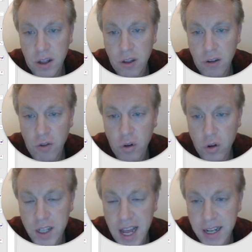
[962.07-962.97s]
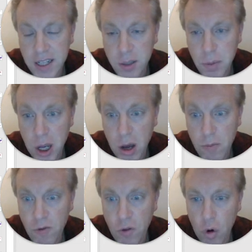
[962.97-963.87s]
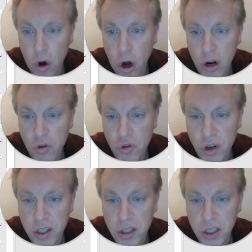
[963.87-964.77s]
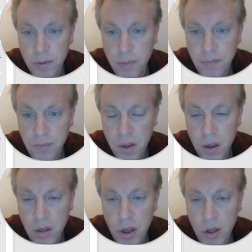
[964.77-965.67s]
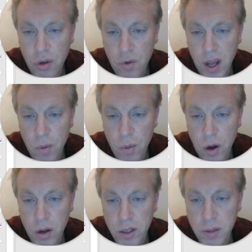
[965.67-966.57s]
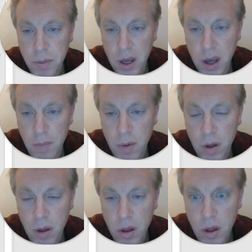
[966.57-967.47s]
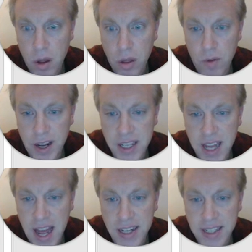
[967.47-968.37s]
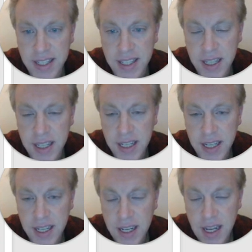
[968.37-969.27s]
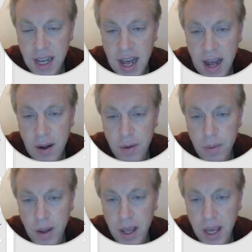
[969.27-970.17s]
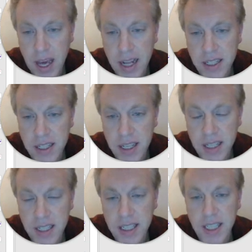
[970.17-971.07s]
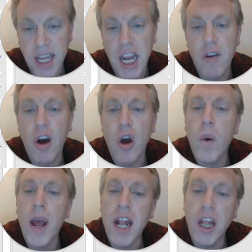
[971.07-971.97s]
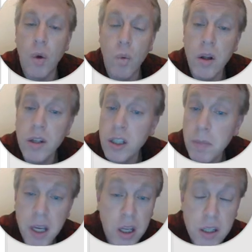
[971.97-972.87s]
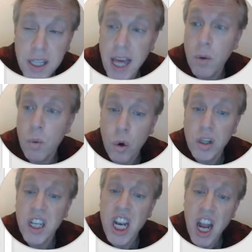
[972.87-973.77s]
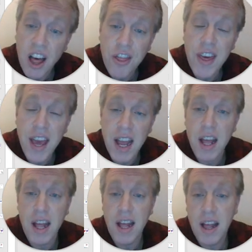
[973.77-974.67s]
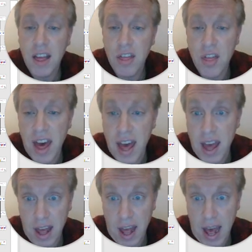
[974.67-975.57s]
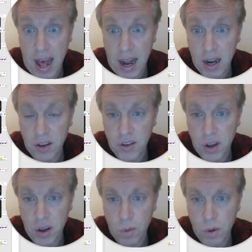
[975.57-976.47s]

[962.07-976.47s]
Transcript: The 4 tens become 4 hundreds. The 3 ones become 3 tens. And we get a 0 in the ones because there was nothing there, and so